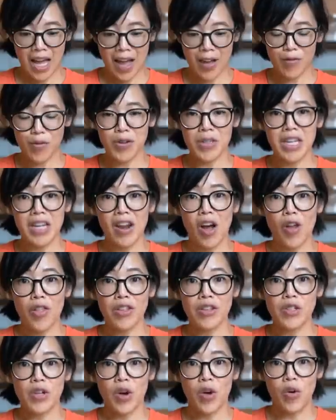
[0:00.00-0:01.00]
I've rolled out all
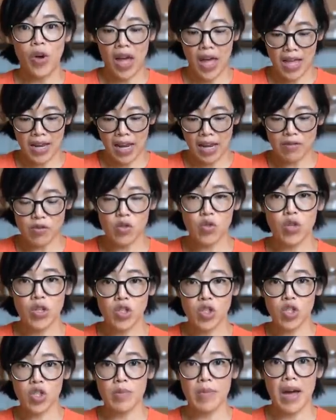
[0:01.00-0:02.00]
the dough and I've
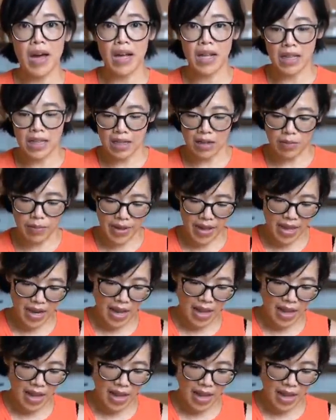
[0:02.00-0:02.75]
stretched them out a little bit